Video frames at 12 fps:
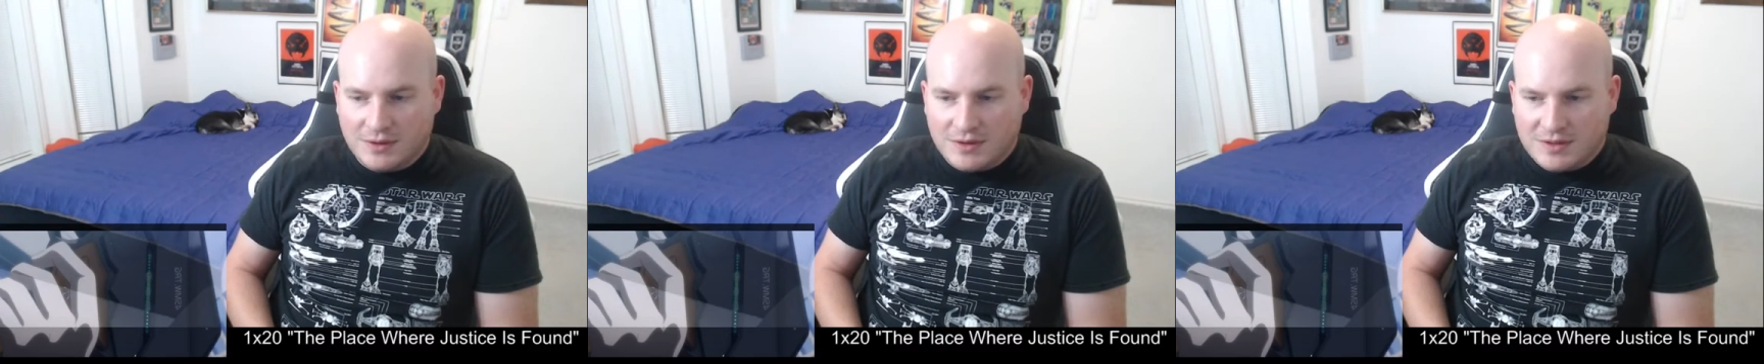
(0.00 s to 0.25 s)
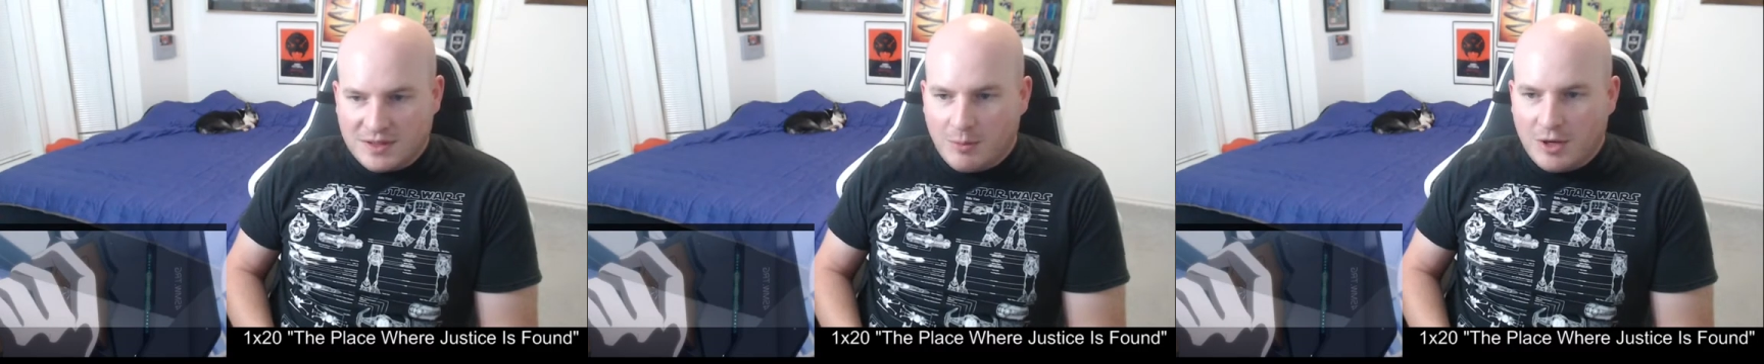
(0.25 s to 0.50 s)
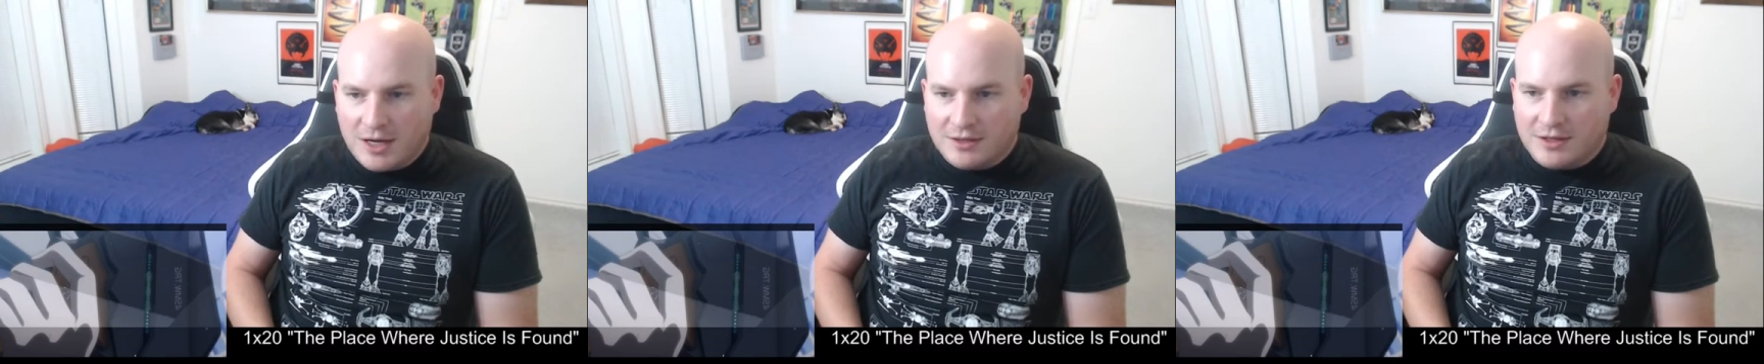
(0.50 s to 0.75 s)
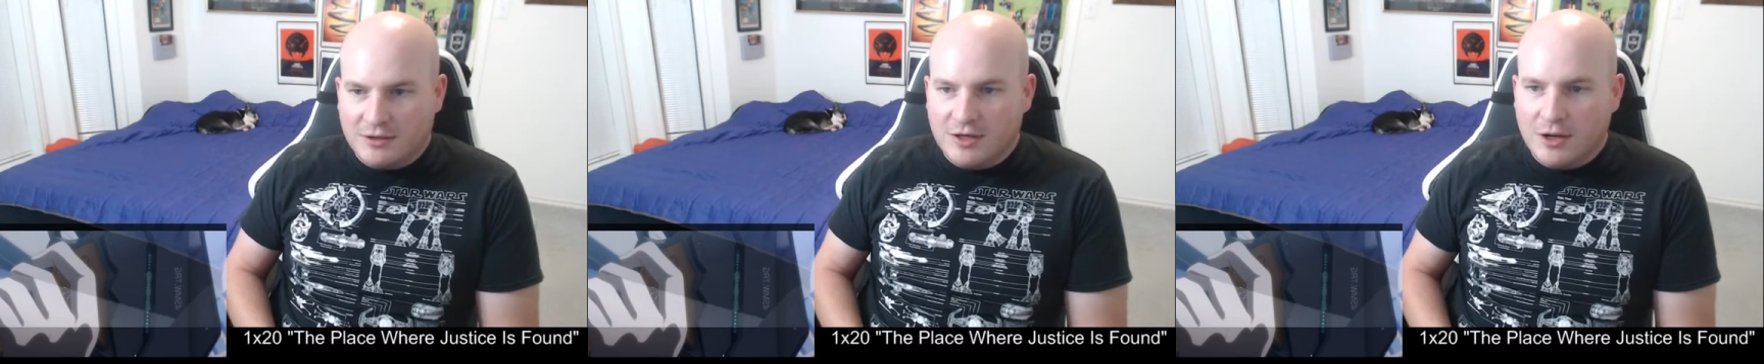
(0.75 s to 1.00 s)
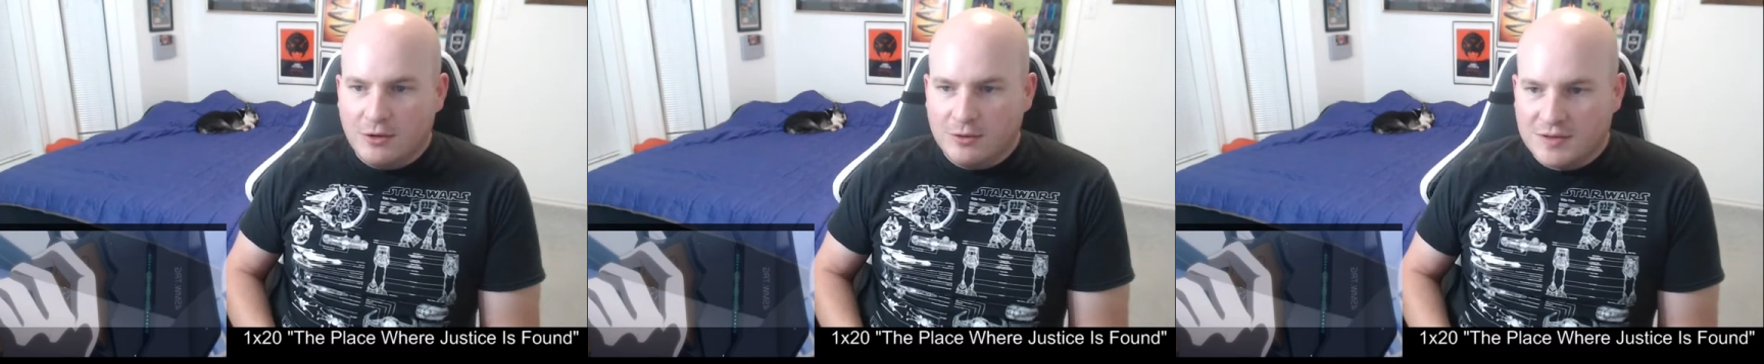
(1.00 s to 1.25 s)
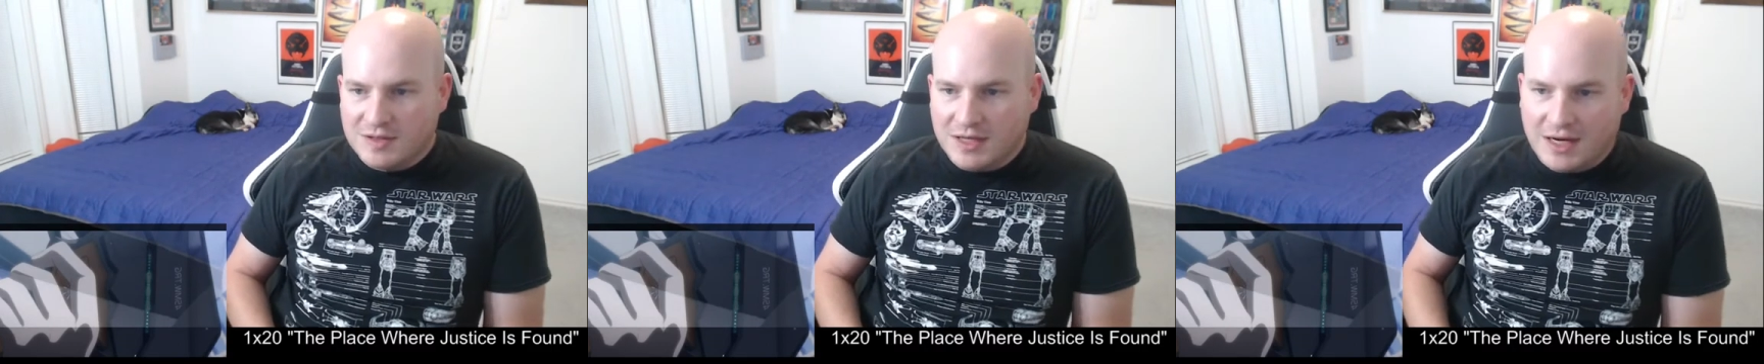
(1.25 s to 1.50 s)
someone out there
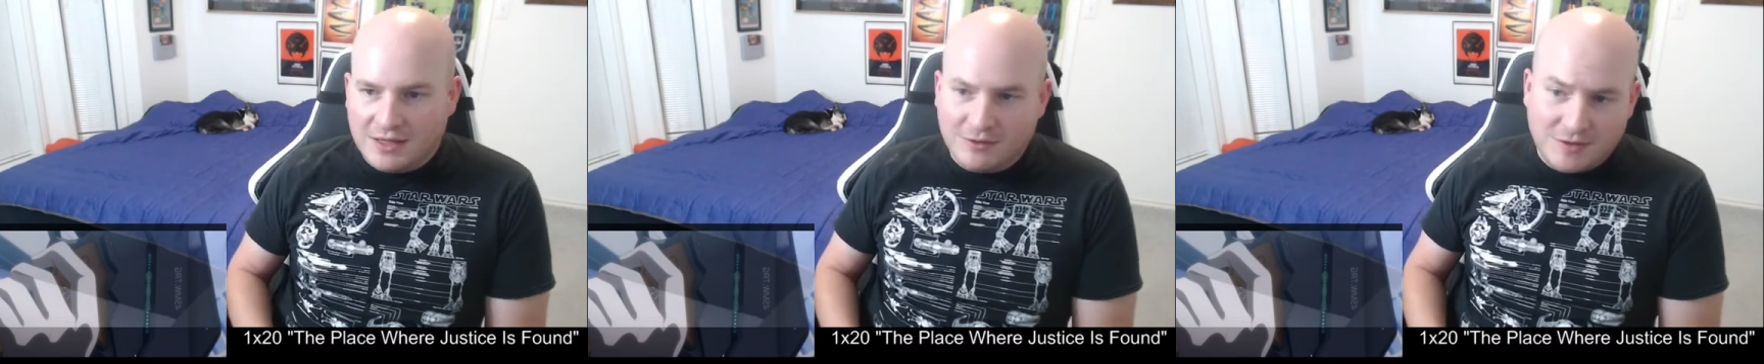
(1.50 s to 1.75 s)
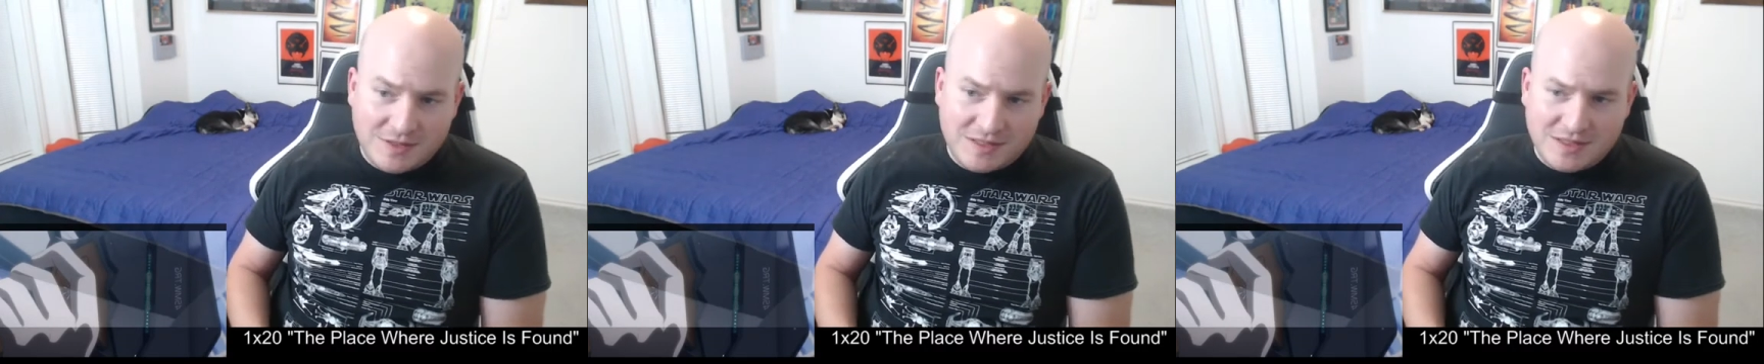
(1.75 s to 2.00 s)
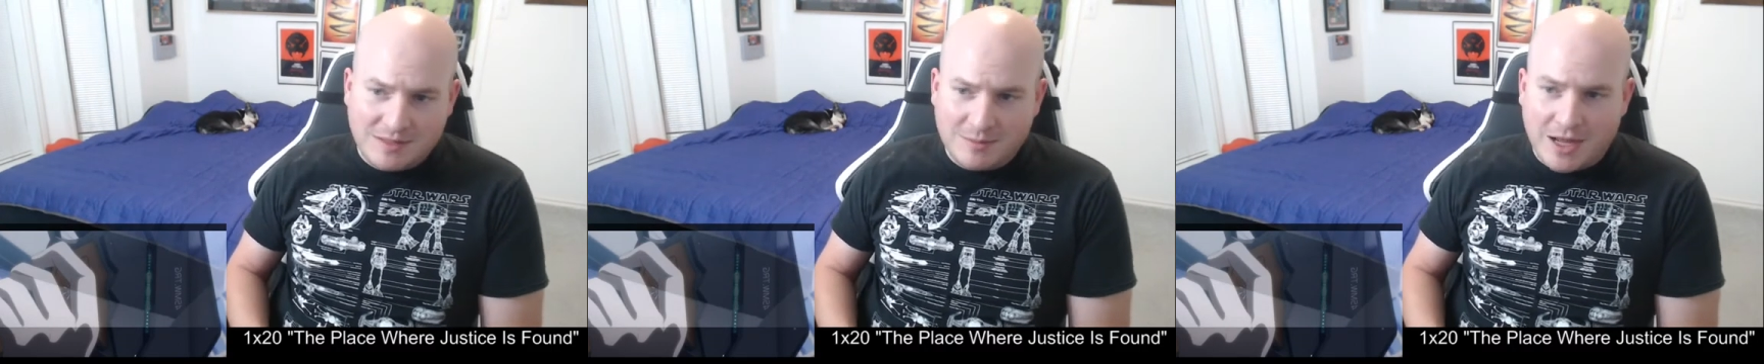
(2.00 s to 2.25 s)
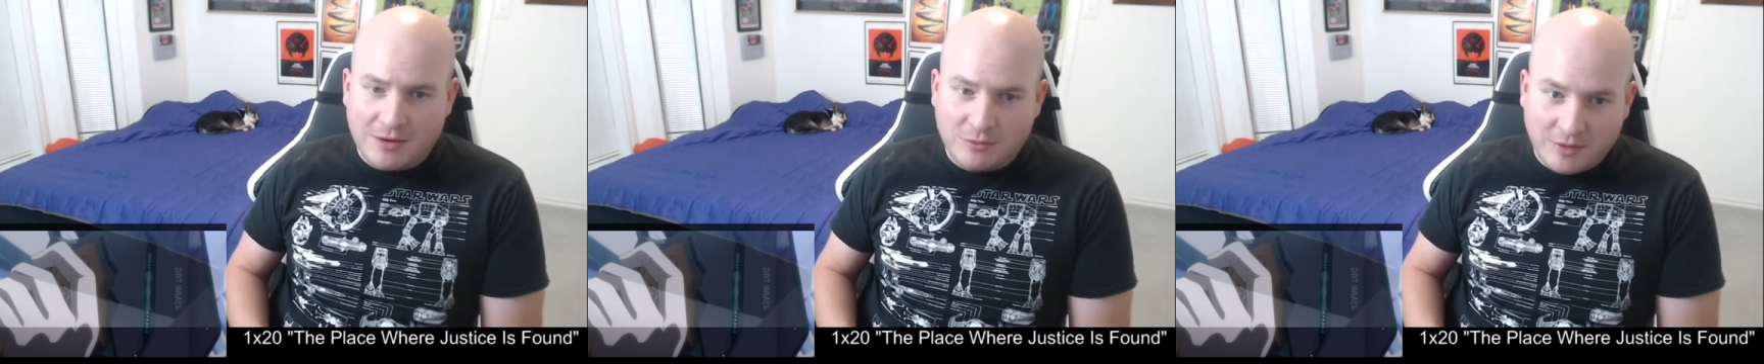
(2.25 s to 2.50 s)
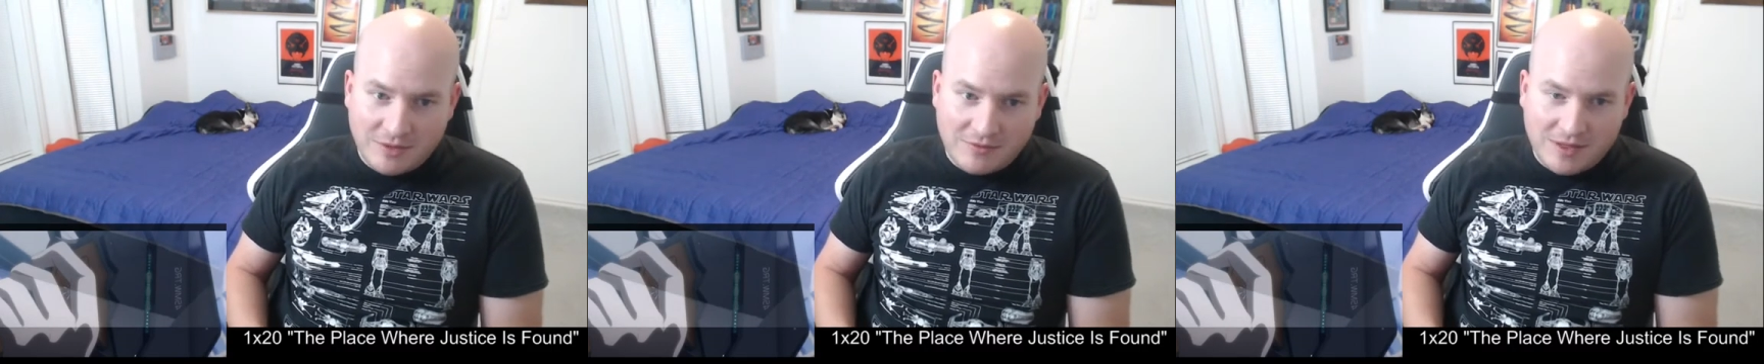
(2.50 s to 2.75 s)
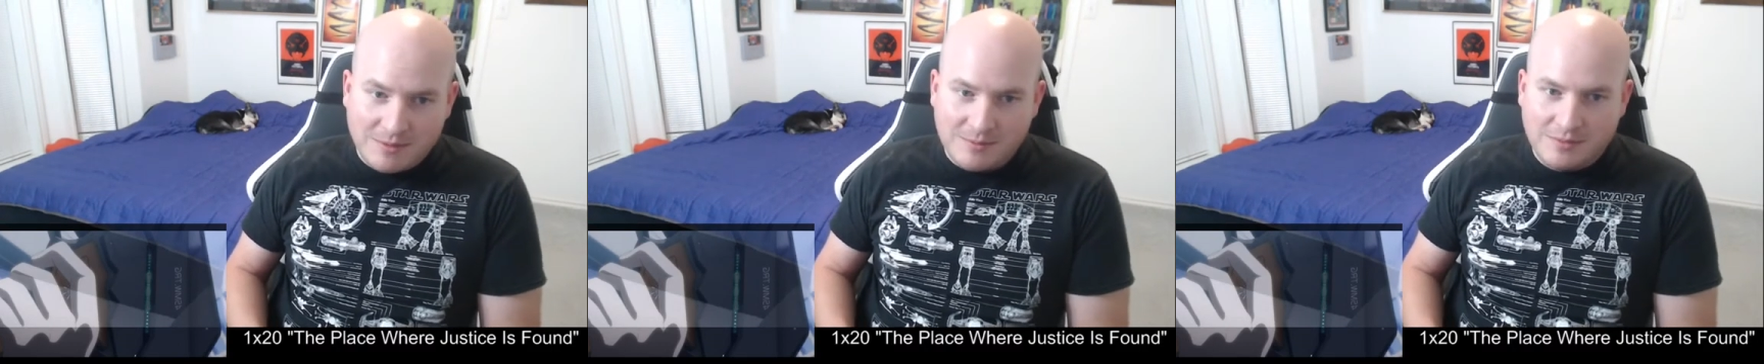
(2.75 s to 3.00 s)
knows and either the system got rid of
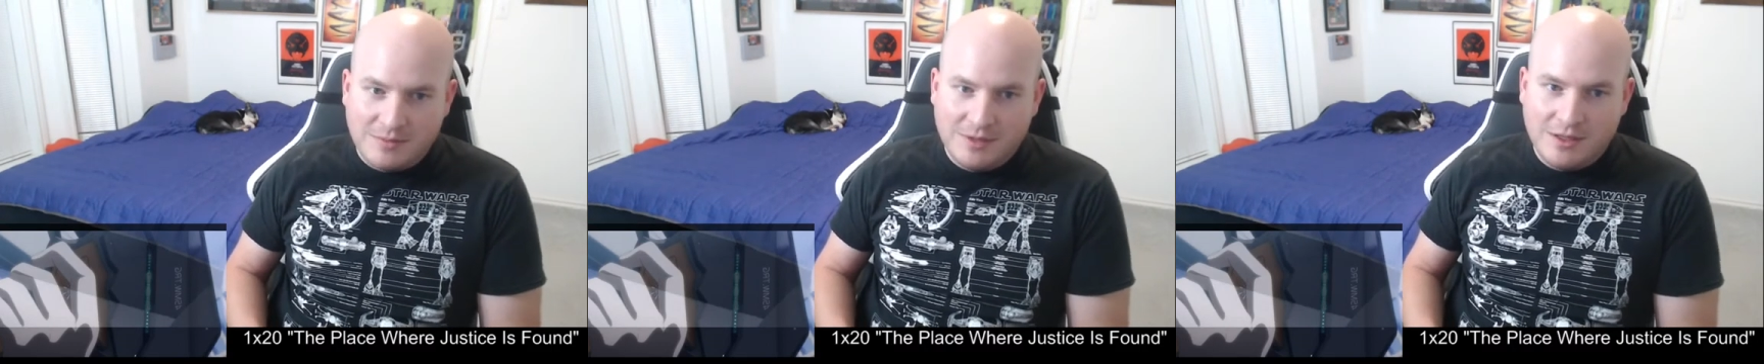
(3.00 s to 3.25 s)
them